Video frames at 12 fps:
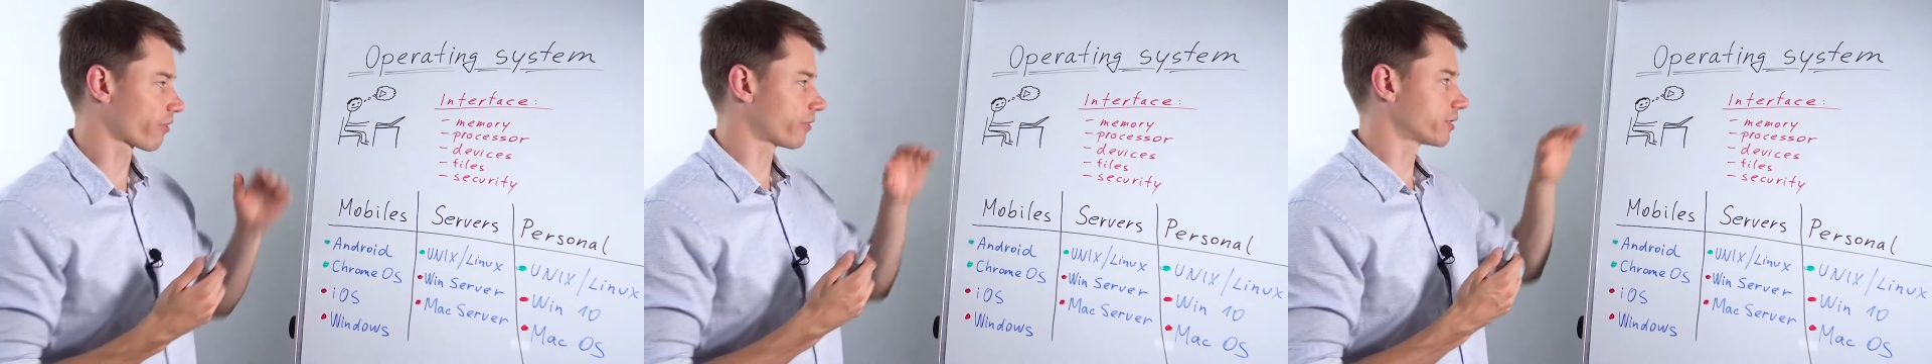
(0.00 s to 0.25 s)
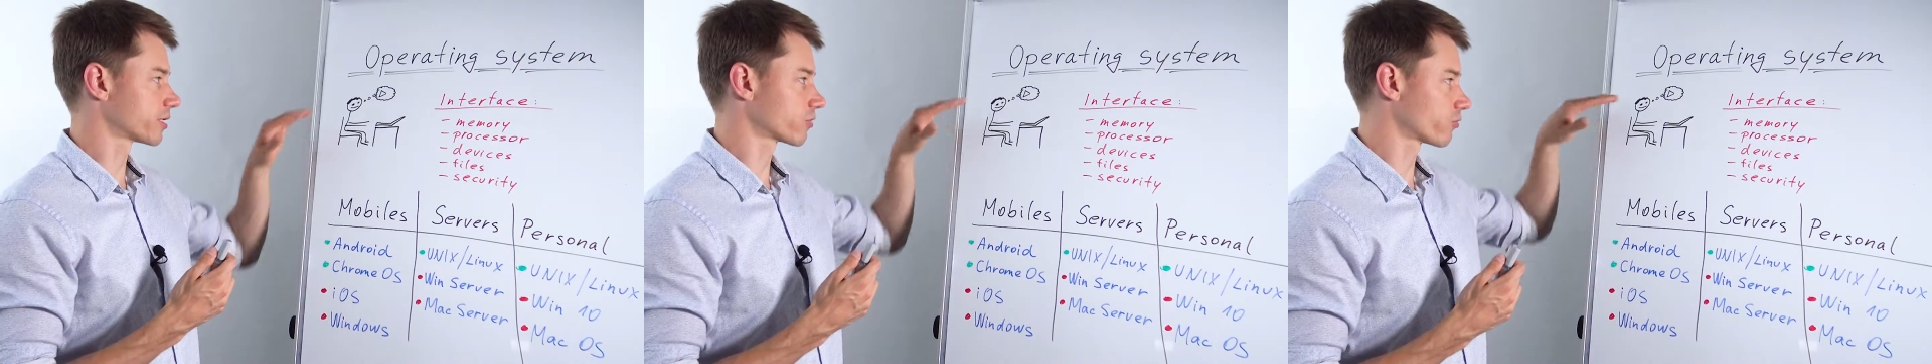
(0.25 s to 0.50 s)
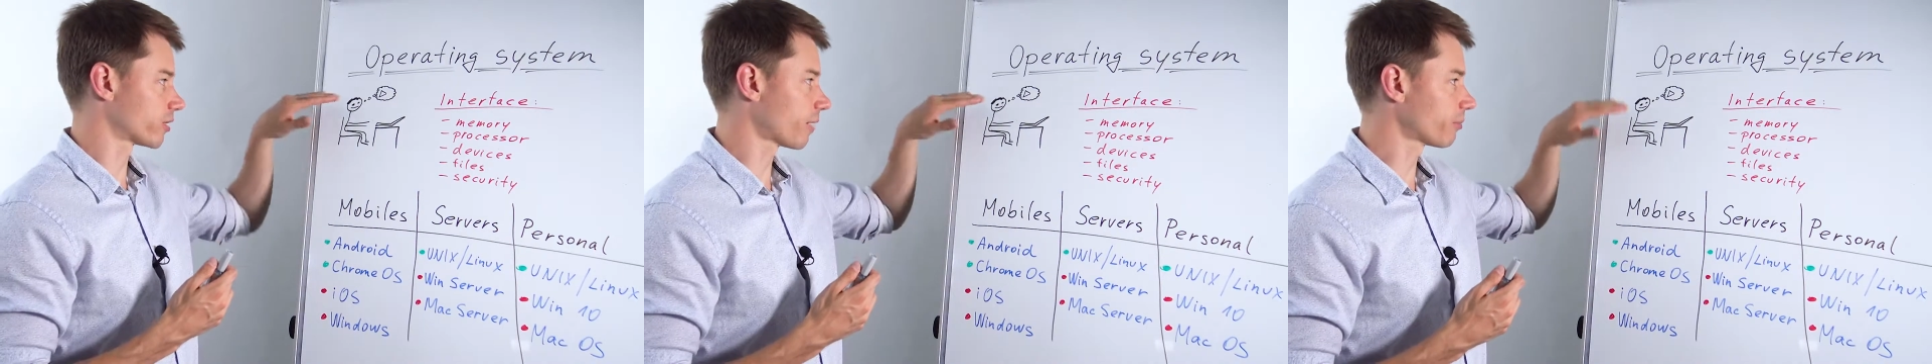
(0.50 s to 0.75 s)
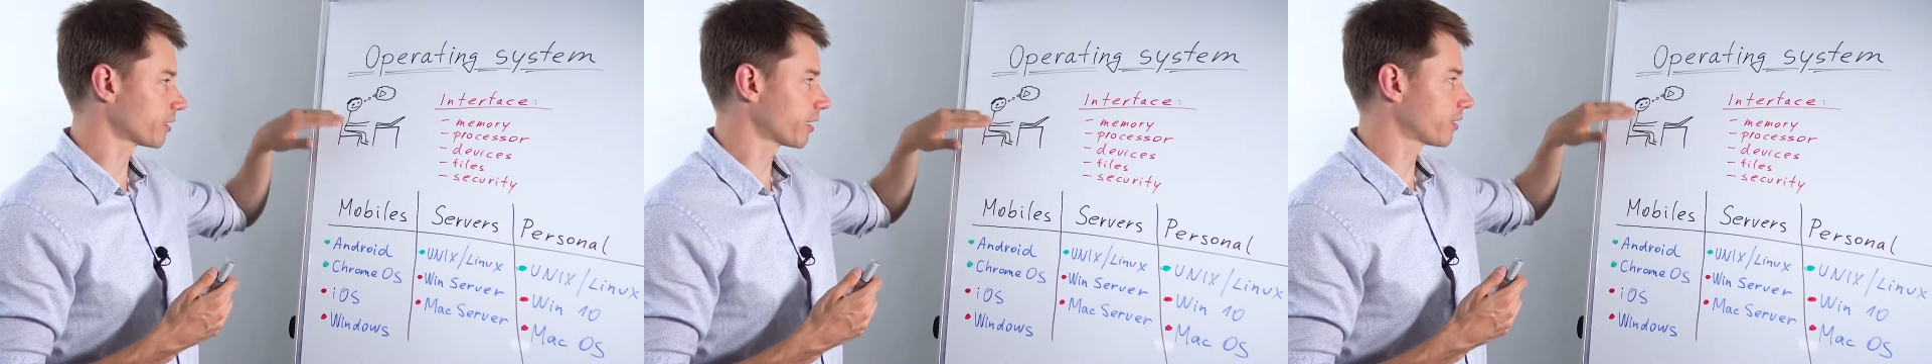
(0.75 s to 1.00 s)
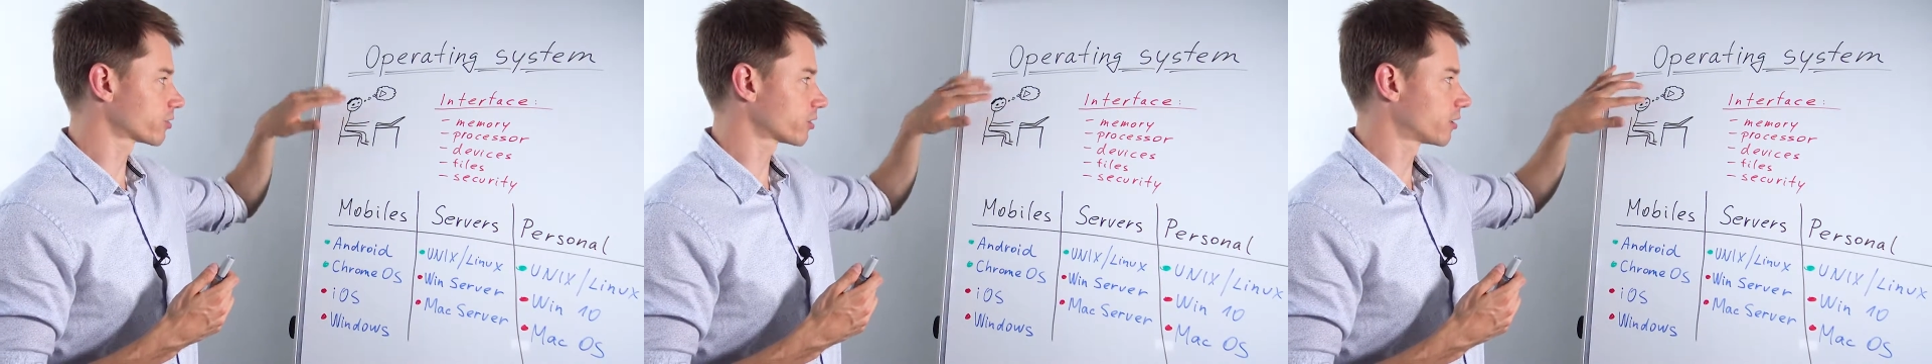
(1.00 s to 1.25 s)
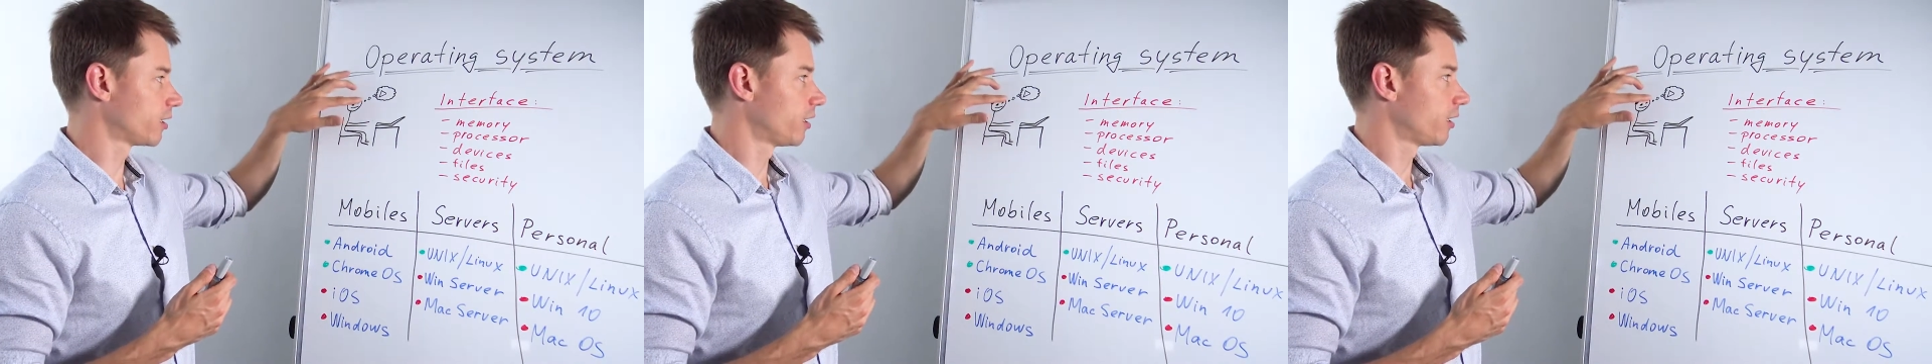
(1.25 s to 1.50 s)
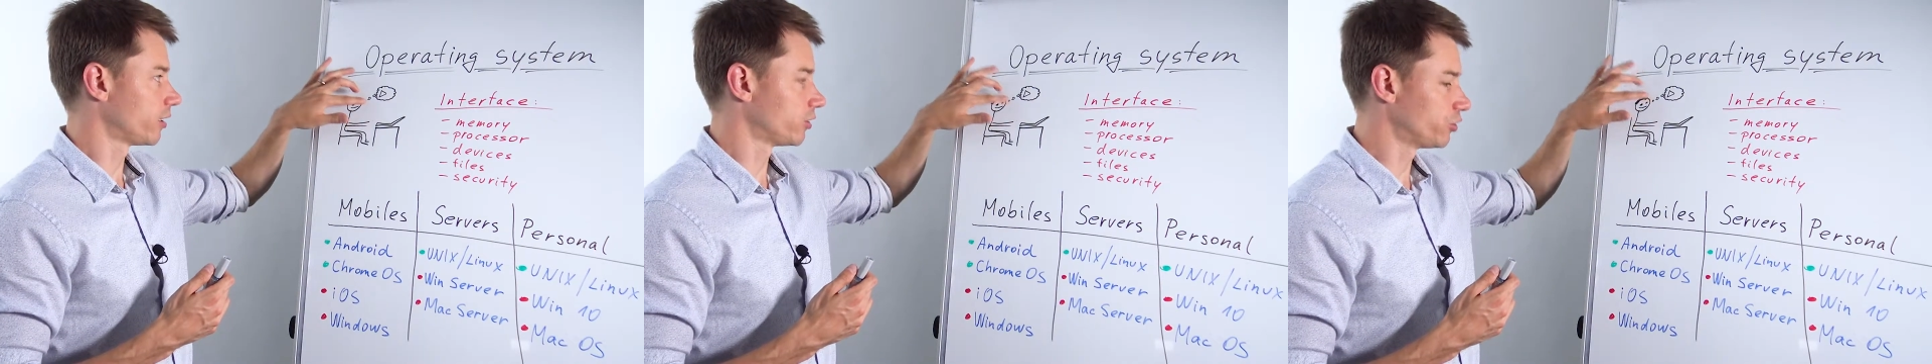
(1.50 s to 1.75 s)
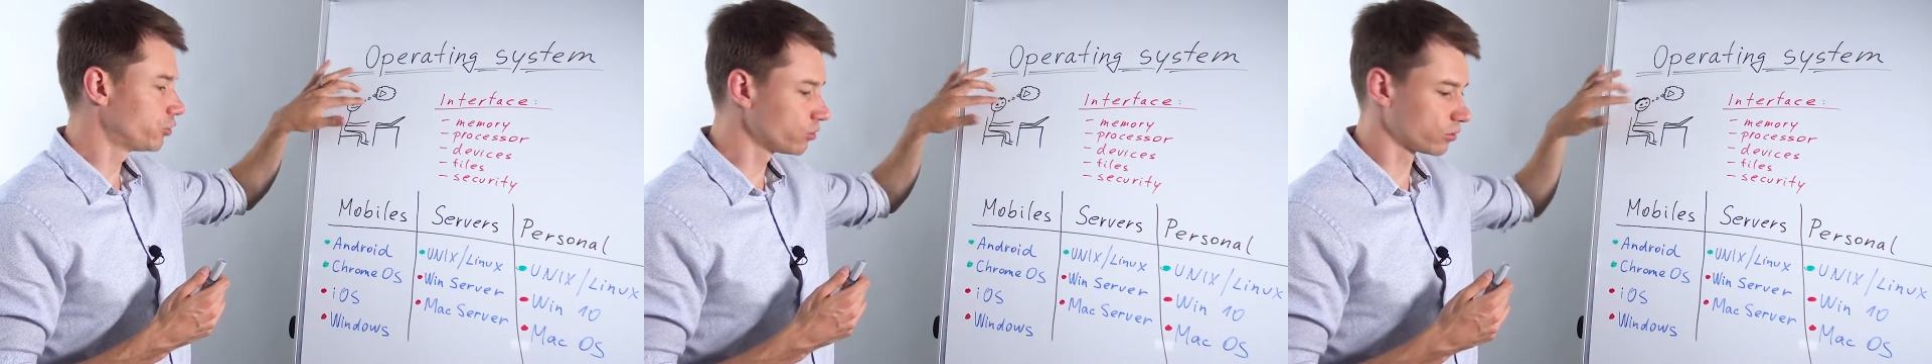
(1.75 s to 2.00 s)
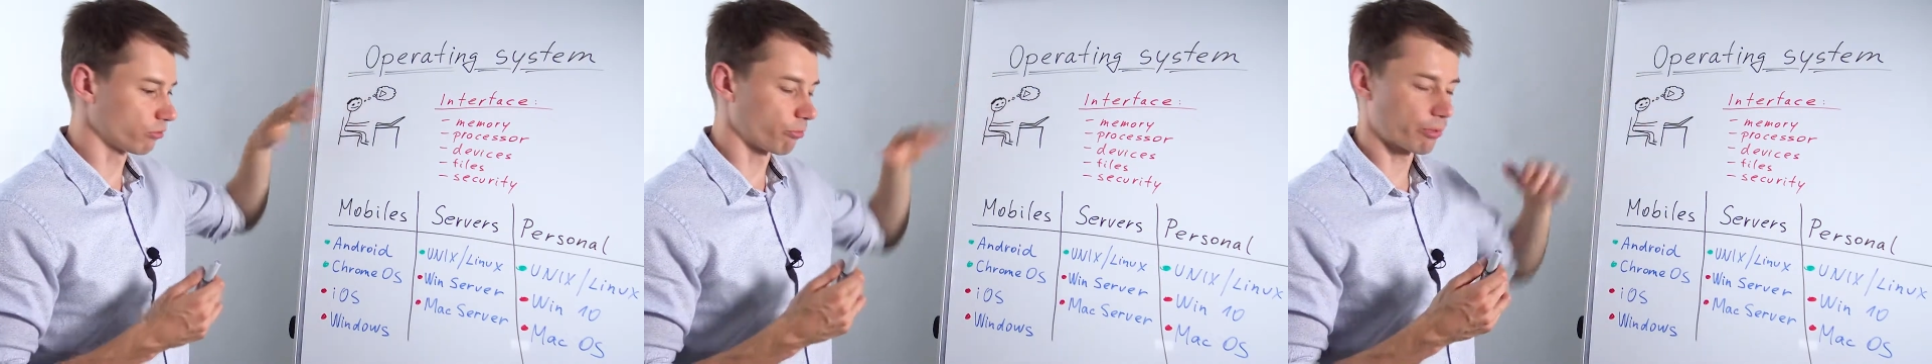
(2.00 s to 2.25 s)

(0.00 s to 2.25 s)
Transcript: There is a great application, YouTube,